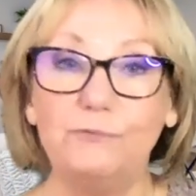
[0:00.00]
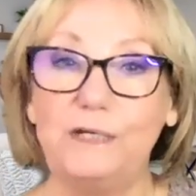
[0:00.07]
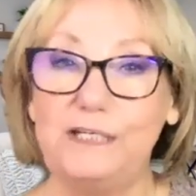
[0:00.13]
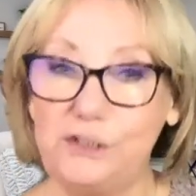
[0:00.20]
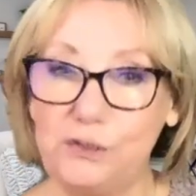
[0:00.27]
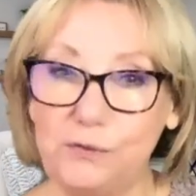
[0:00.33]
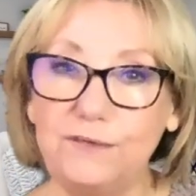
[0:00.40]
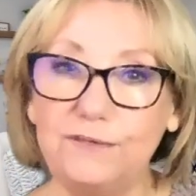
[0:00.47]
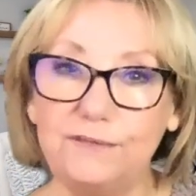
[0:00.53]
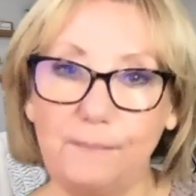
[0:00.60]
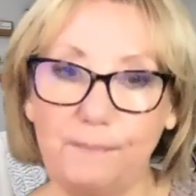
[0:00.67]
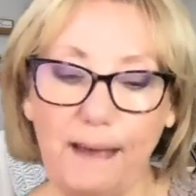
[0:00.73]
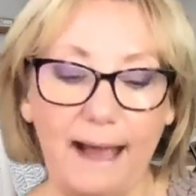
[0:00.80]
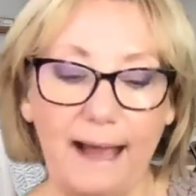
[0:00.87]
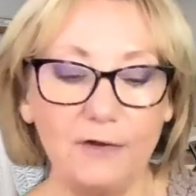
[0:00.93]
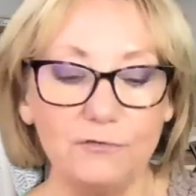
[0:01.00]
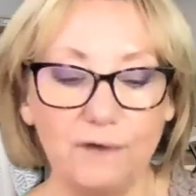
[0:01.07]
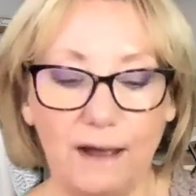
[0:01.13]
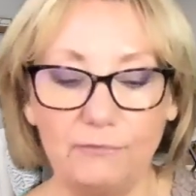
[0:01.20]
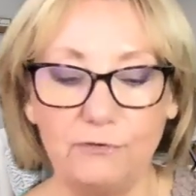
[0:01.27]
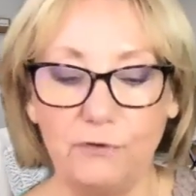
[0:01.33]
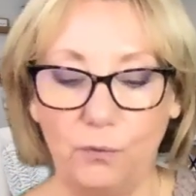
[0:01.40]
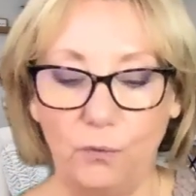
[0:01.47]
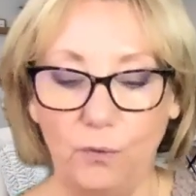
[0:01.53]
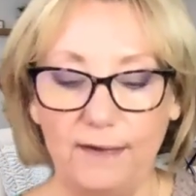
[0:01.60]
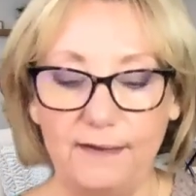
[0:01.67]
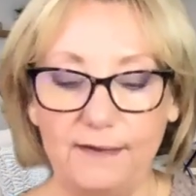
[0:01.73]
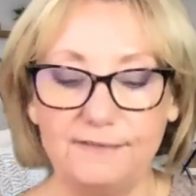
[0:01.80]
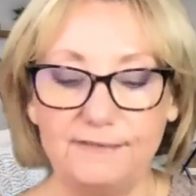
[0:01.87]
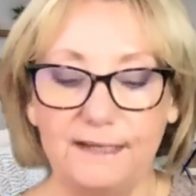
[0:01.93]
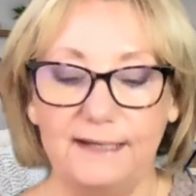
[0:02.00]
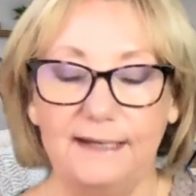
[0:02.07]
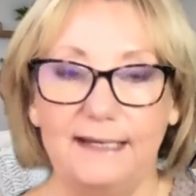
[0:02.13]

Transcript: reduce the background noise,